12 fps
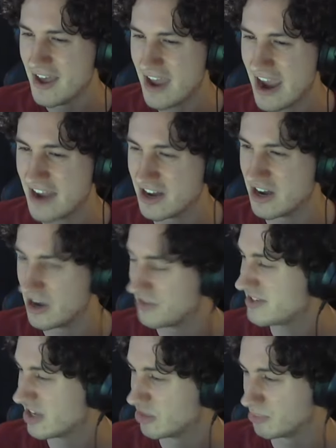And, uh, oh,
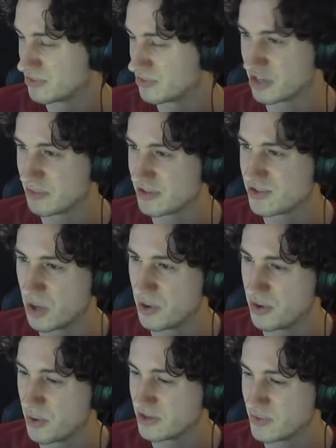these yellow balloons are going to be so
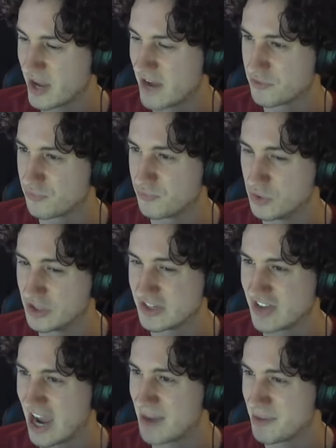annoying, dude. I have to fully
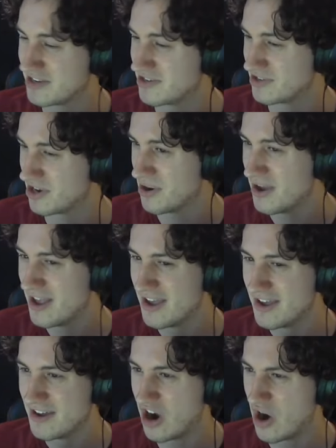stop my eco.
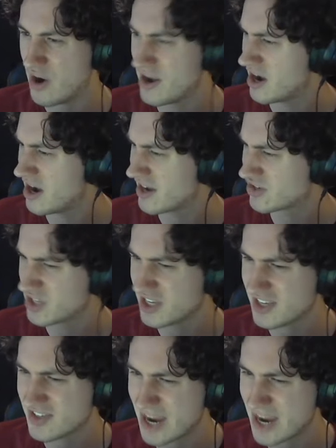Oh, uh, actually,
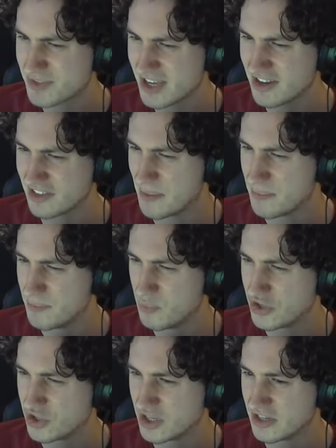he stopped sending them,
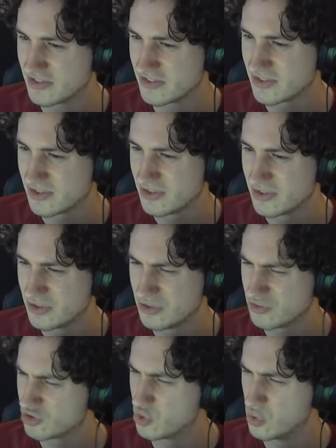which is
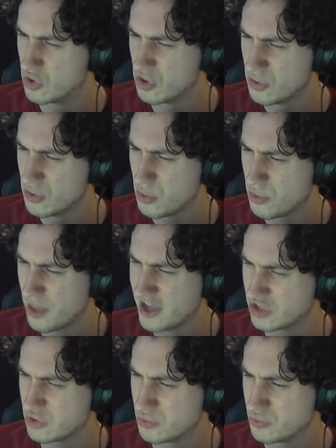cool. Thank
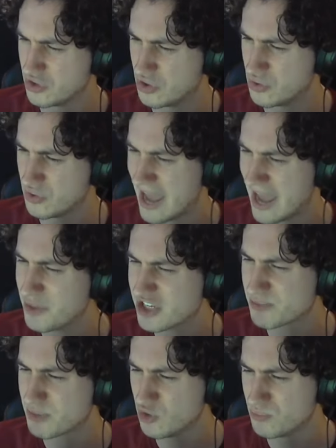you, dude. Now he's
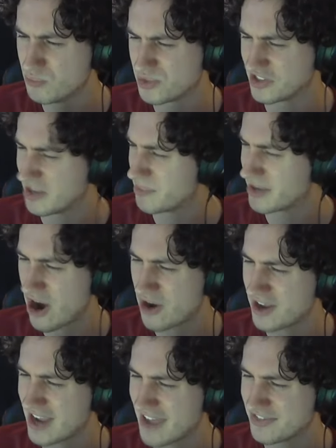balloon boosting them, but I
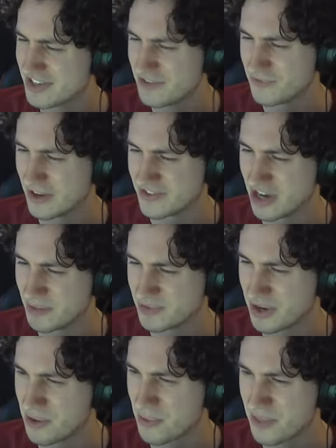already got the defense up, so
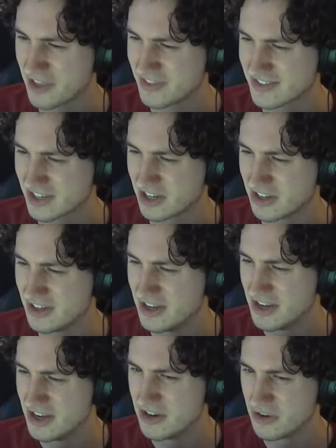I don't think that's going to
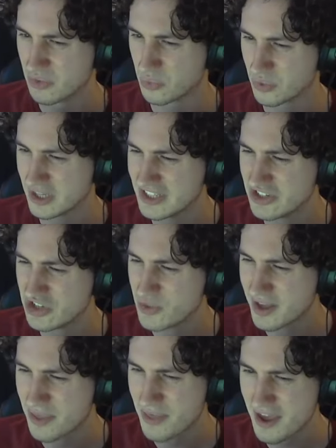really do
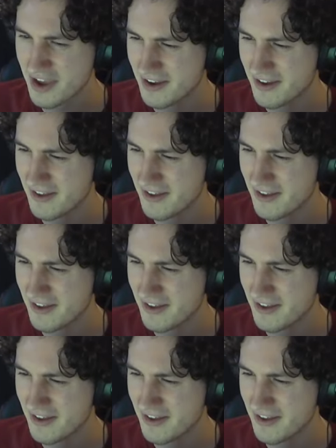anything.